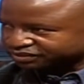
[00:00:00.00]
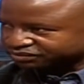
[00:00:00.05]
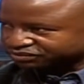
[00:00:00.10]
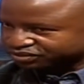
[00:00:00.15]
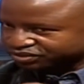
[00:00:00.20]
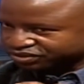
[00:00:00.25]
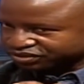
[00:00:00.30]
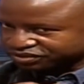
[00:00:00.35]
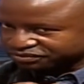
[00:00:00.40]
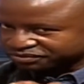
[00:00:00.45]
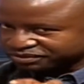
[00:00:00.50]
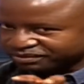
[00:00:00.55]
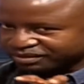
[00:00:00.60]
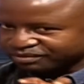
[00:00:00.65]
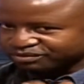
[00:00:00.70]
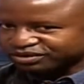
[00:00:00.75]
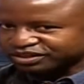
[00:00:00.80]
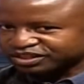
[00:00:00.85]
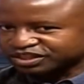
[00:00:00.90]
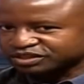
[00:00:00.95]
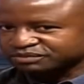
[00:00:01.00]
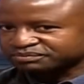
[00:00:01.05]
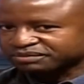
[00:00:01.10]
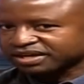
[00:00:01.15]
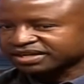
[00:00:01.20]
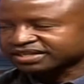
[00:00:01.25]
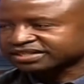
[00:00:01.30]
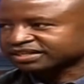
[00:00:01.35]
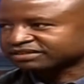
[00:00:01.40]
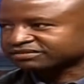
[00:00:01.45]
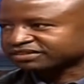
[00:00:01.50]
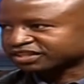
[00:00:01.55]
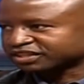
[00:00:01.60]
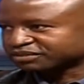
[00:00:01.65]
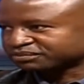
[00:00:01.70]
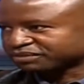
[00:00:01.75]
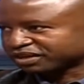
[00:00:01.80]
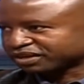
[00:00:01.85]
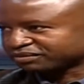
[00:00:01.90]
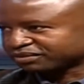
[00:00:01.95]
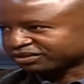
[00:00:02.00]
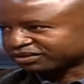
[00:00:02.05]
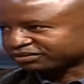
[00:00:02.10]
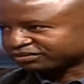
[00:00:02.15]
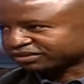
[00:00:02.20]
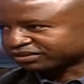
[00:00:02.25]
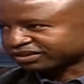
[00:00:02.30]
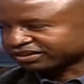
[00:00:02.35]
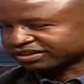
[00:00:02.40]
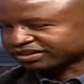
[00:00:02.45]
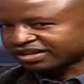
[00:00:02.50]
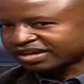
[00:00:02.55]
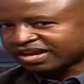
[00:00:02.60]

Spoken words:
because remember, municipality have a department of health.